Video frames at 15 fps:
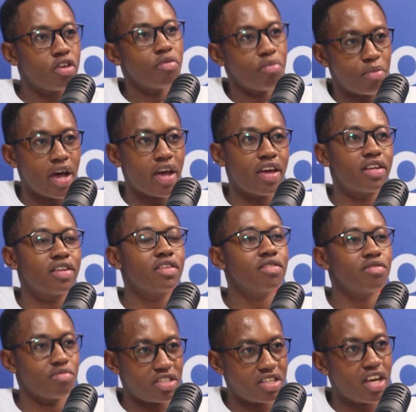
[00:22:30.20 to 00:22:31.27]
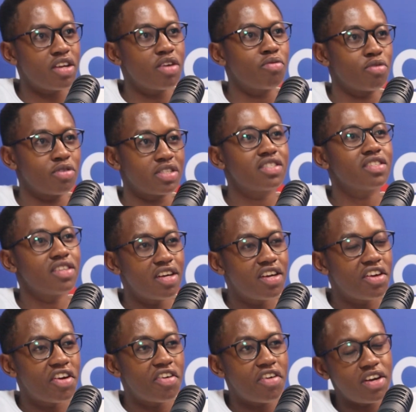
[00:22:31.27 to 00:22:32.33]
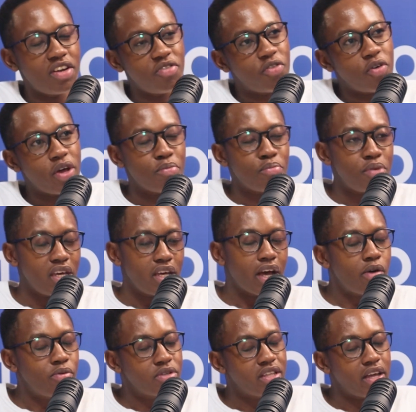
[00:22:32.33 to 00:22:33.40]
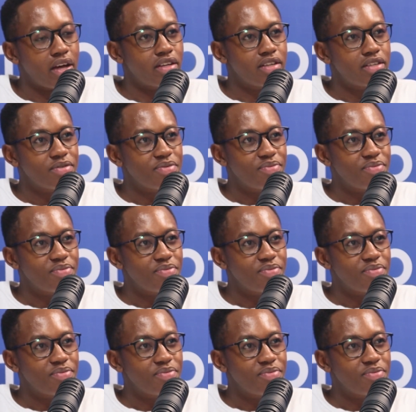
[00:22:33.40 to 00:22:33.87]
Brian Muchene was running for MP? How was that?